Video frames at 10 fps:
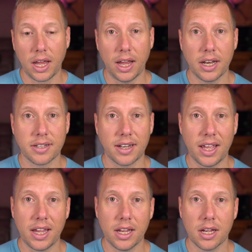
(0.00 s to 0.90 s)
And
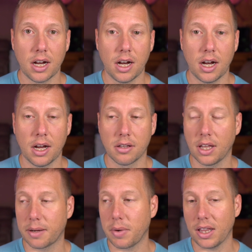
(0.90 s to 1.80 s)
today,
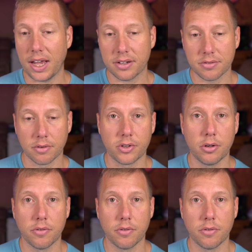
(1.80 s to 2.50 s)
like my last review